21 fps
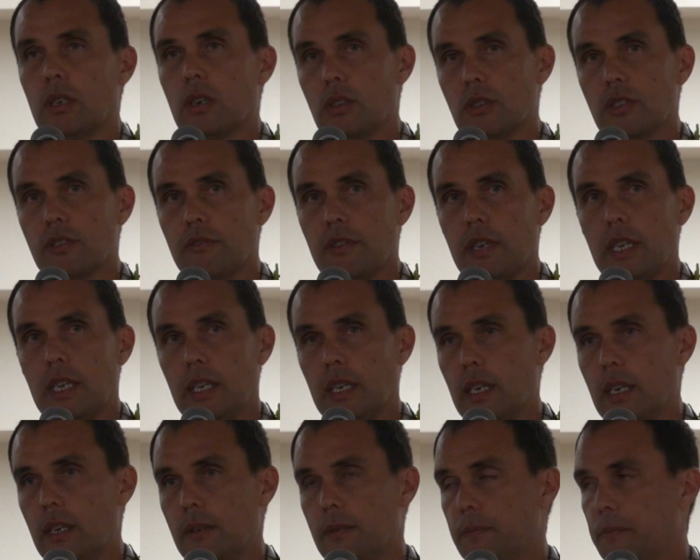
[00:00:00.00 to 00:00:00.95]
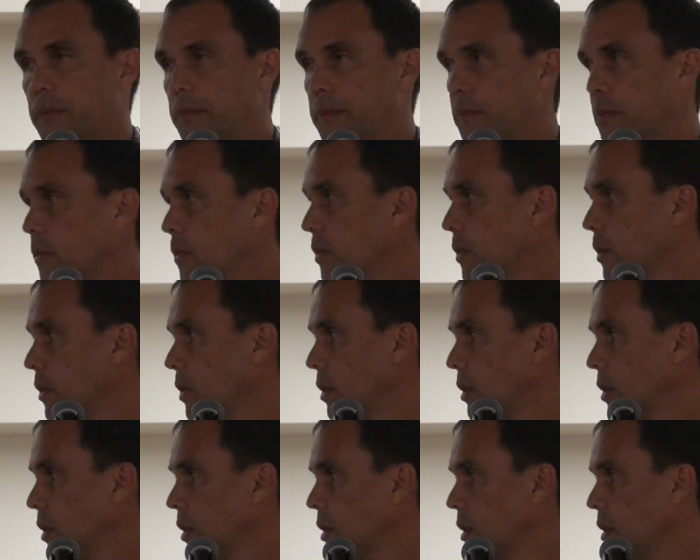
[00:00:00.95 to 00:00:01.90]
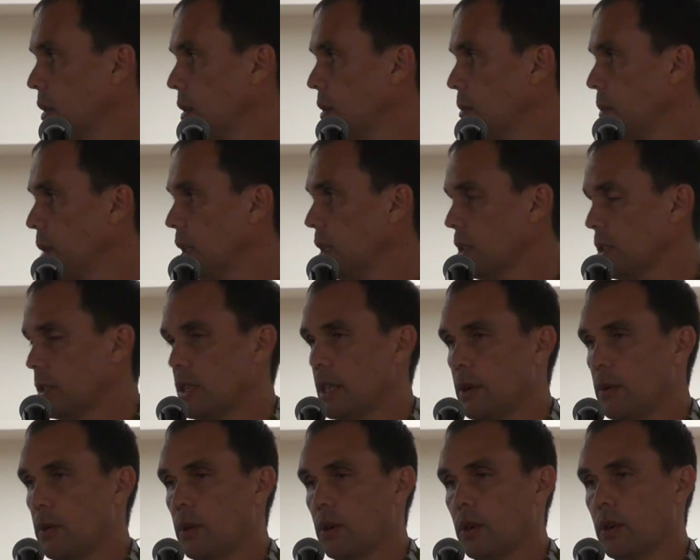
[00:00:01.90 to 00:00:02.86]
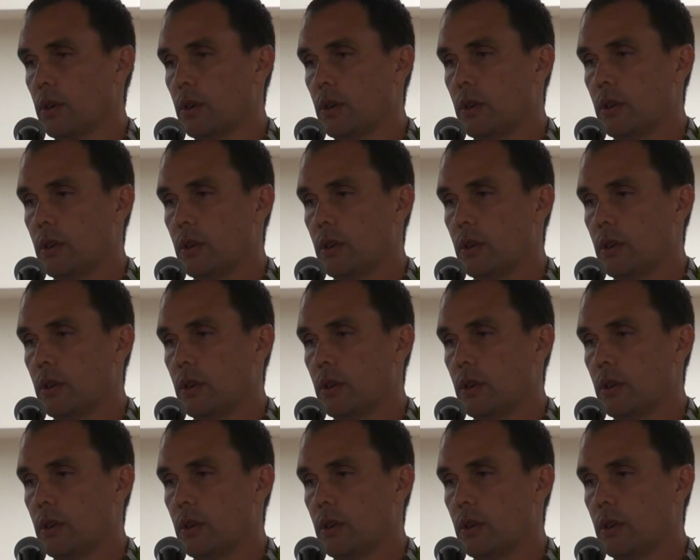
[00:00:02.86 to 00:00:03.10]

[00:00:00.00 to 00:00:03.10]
cultivating it, because they were